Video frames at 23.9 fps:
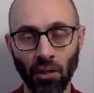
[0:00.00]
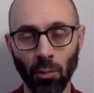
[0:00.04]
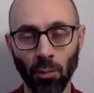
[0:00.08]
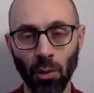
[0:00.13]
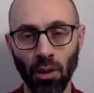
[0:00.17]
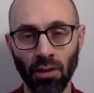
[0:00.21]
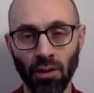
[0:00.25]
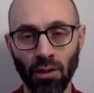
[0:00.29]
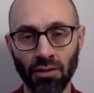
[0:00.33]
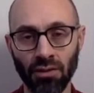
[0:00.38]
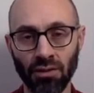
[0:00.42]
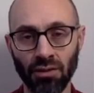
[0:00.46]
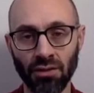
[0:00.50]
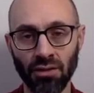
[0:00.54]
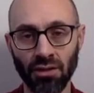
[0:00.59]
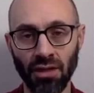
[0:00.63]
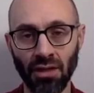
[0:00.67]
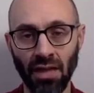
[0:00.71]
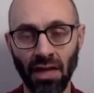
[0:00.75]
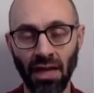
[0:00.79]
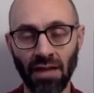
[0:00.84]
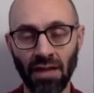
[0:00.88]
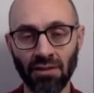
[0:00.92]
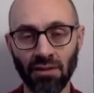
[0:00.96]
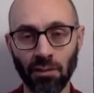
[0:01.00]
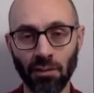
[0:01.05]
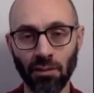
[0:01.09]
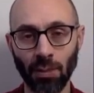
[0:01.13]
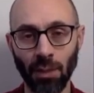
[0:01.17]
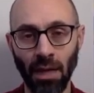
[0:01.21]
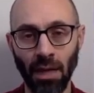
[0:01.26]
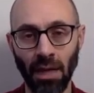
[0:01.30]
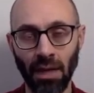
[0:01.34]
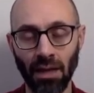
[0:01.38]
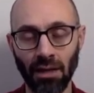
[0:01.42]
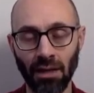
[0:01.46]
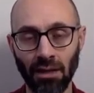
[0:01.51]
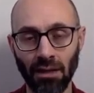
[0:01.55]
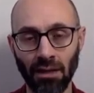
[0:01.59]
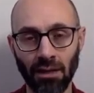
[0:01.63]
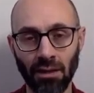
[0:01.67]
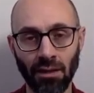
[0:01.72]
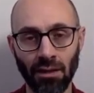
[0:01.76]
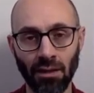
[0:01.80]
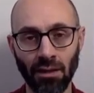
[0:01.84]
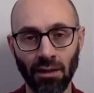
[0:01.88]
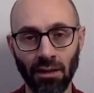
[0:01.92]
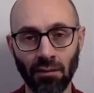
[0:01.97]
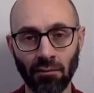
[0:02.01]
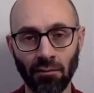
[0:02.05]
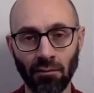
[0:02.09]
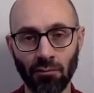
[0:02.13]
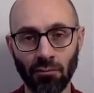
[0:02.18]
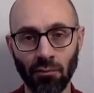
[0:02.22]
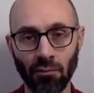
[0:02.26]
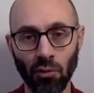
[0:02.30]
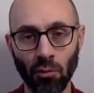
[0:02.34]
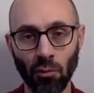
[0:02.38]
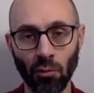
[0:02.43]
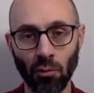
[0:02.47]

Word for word: policies in Gaza back uh, in you know